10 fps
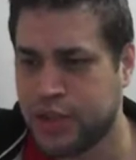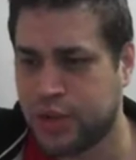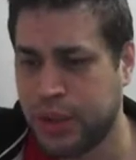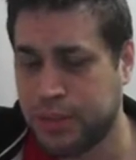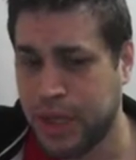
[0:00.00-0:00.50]

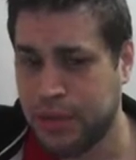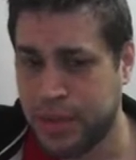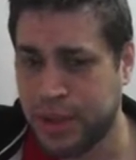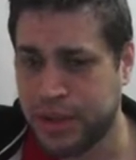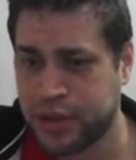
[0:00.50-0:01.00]
3 may
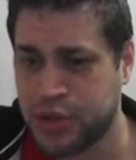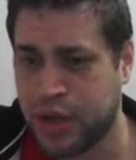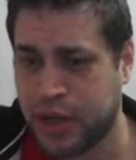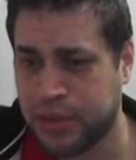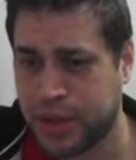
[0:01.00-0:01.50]
be a little too
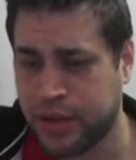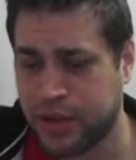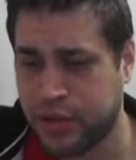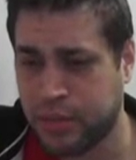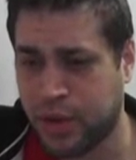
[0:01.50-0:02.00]
hard because
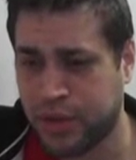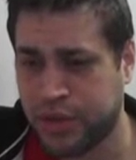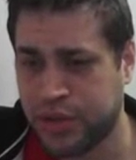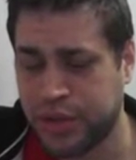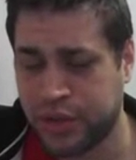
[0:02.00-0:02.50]
this boss
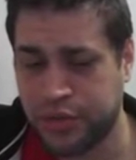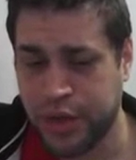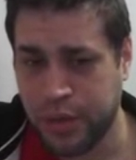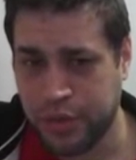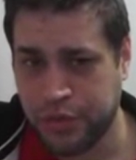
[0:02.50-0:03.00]
here is
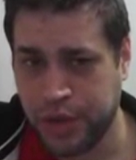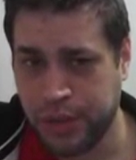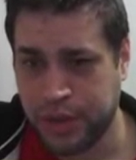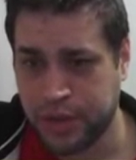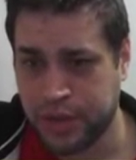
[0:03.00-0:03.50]
very,
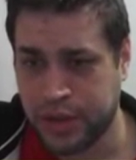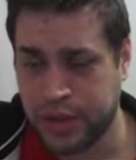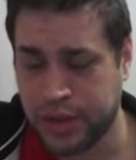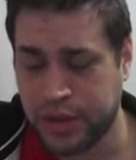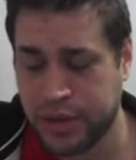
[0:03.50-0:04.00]
very
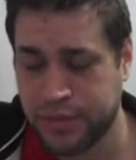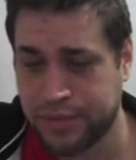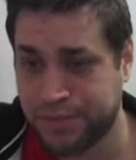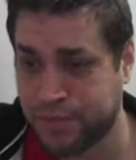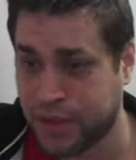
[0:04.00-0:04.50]
uh,
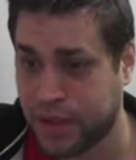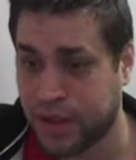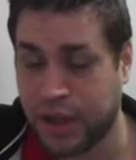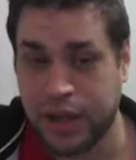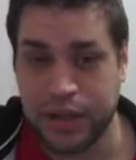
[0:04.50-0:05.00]

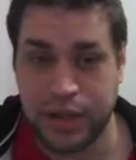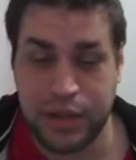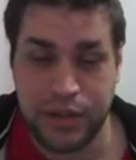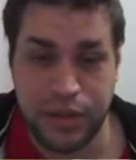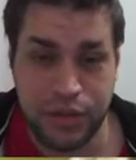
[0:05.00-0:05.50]
hard. It
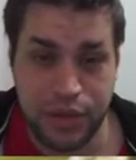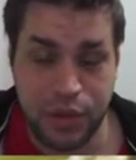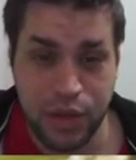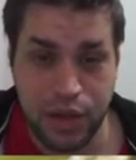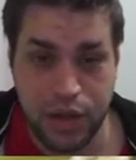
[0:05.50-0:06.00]
can
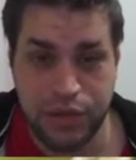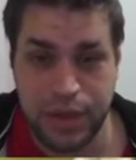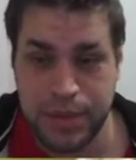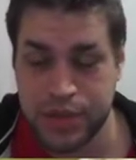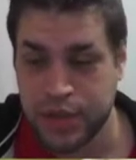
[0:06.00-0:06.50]
deal a lot of
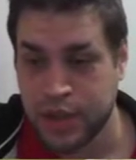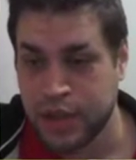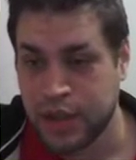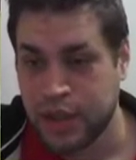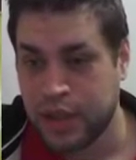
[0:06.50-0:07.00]
damage.
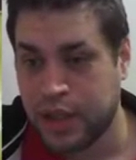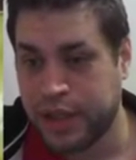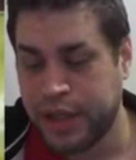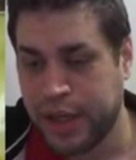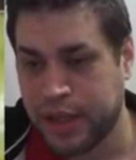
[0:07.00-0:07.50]

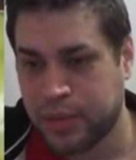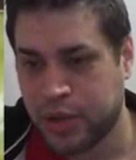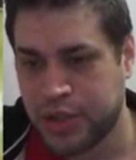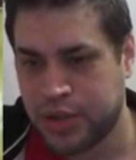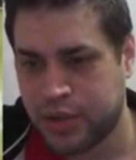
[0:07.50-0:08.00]
I had
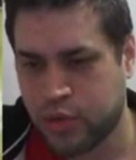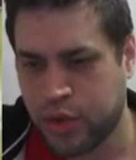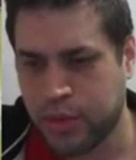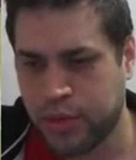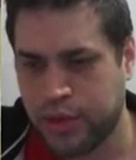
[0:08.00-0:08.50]
more
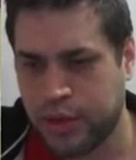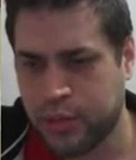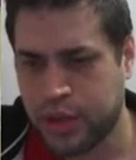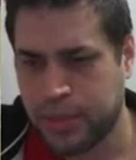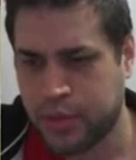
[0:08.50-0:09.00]
trouble dealing
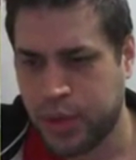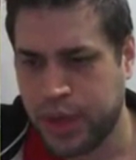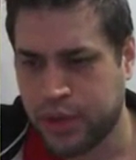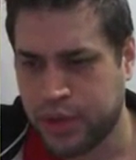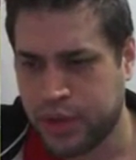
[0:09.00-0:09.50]
with the
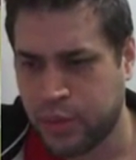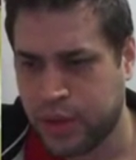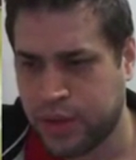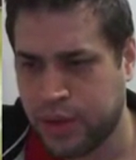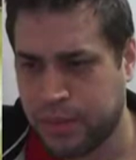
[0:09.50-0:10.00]
dragon than
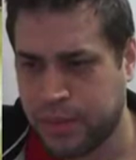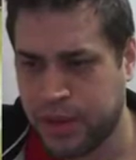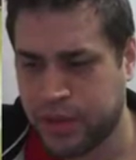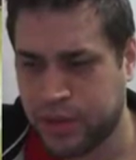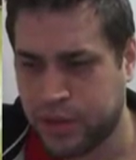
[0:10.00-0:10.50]
with the
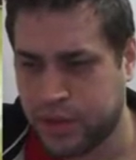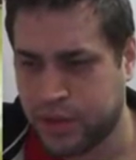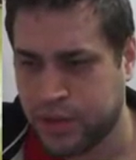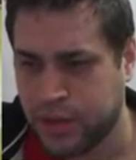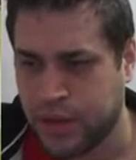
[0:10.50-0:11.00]

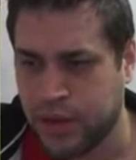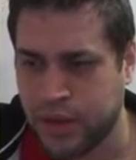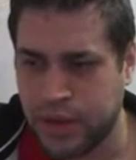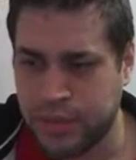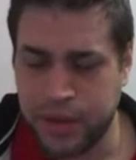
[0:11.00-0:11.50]
beasts.
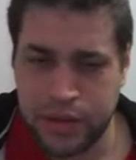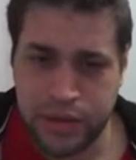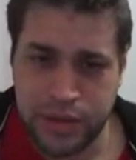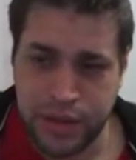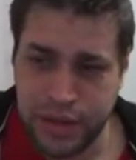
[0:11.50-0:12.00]
The
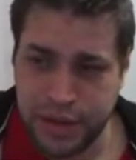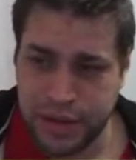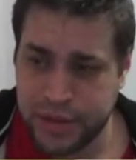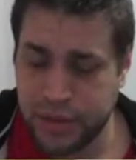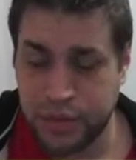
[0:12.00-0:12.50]
beasts
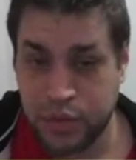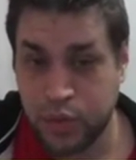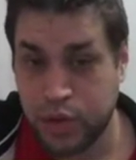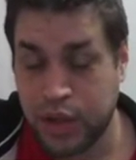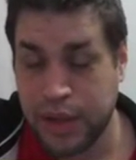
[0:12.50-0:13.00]
uh, don't
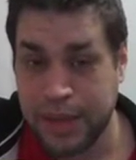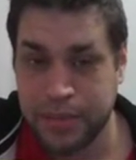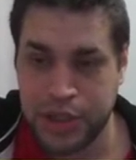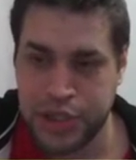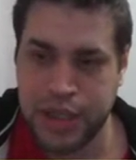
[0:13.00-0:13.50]
do that
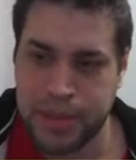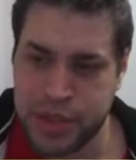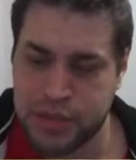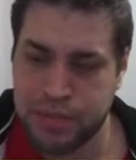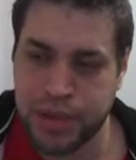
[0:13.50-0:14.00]
much
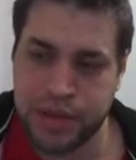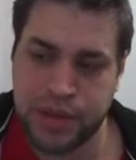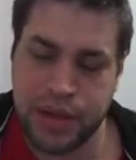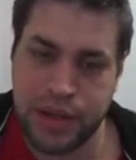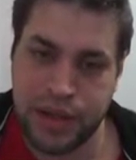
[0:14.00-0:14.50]
damage,
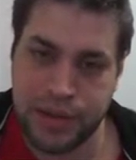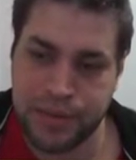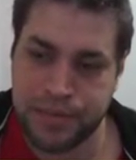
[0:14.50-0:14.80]
but they